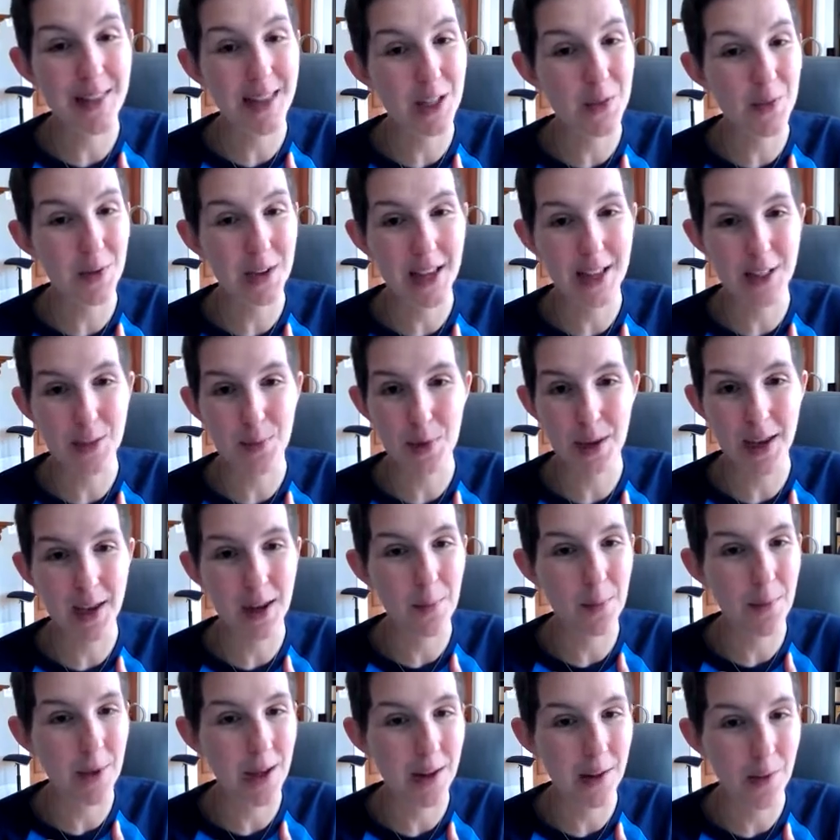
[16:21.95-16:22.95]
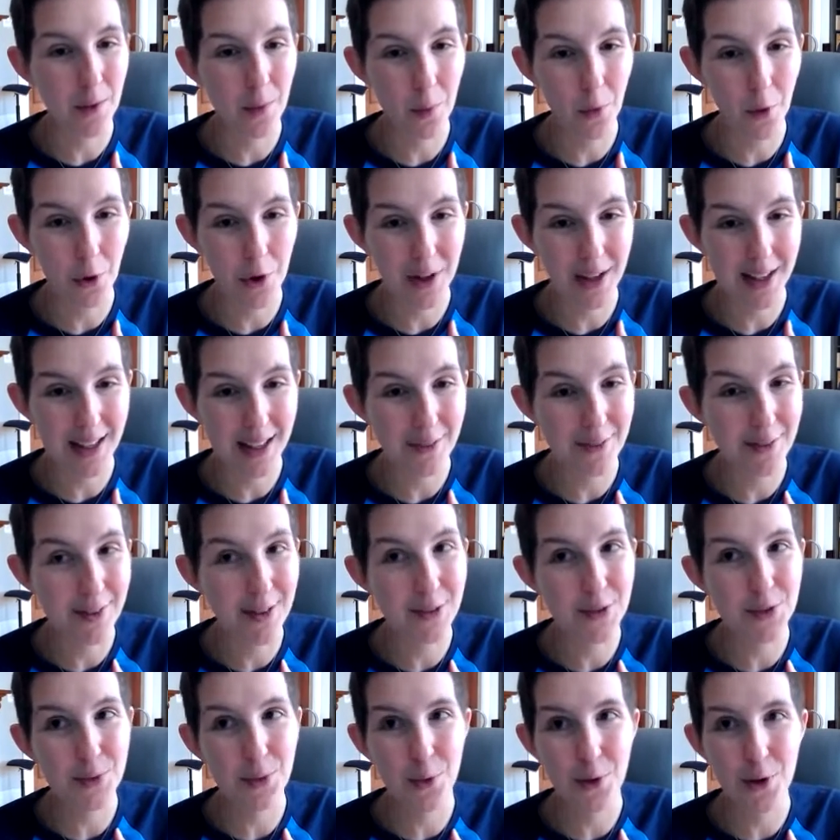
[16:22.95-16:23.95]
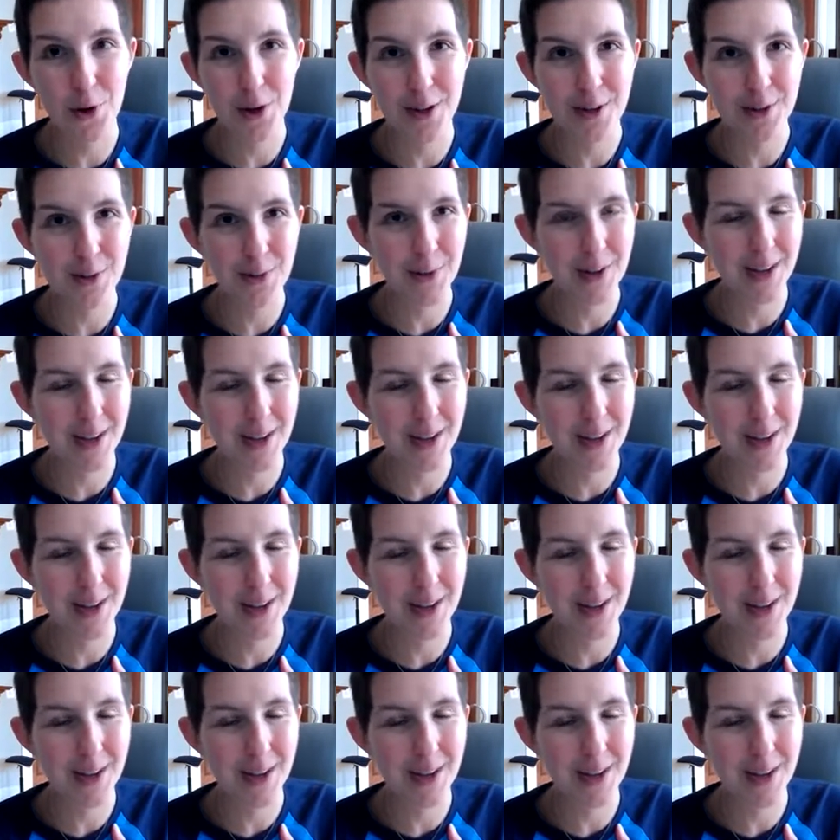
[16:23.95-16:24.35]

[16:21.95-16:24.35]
That's what gets me out of bed in the morning. Even in those mornings